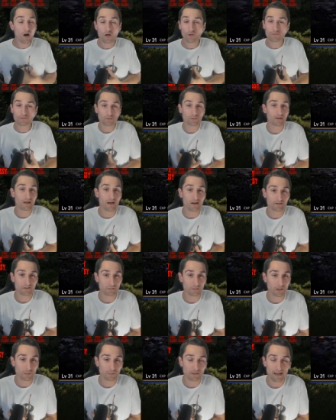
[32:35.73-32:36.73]
Also an
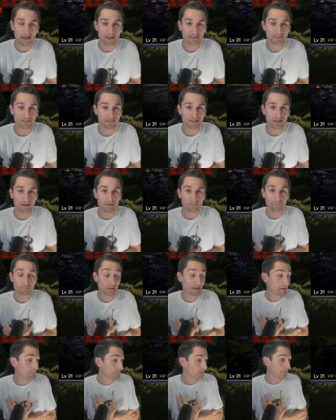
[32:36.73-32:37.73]
awesome group of guys in there.
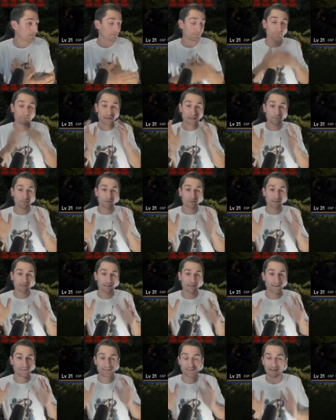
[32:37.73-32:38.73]
People, people in
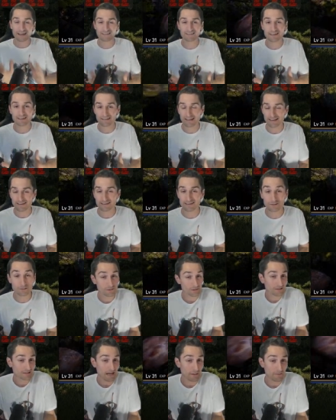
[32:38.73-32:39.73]
there that, uh, that you
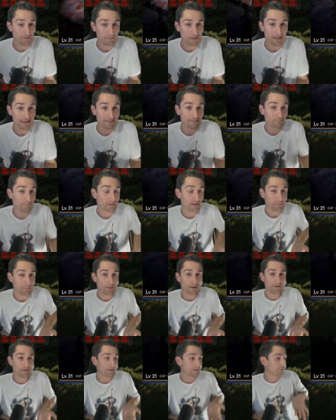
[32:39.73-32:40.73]
should come and meet, be a
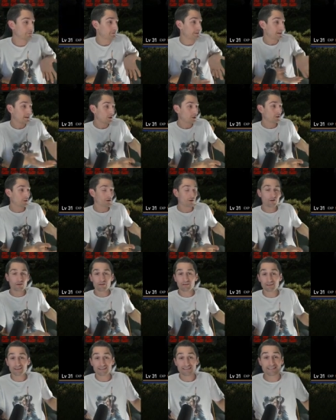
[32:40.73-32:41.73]
part of,
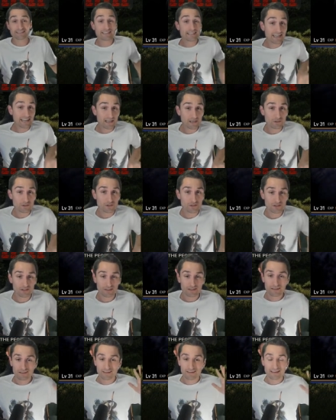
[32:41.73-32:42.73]
learn, teach.
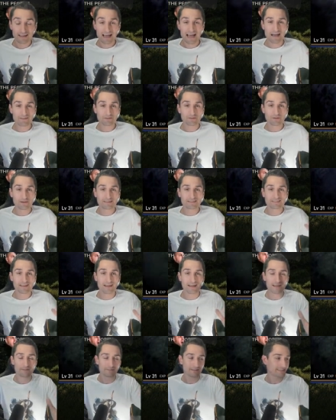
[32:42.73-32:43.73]
Have a great
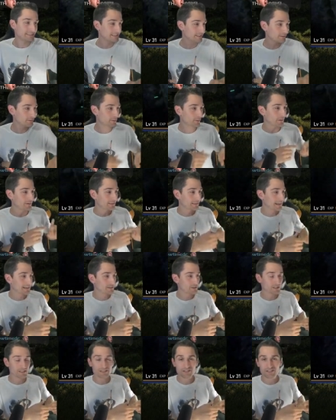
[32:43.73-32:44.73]
time.
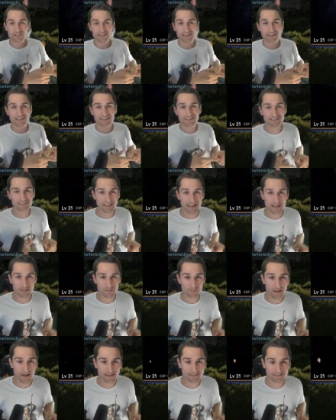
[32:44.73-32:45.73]
Discord.gg
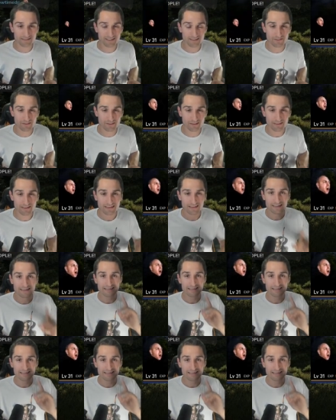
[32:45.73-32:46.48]
slash masktv.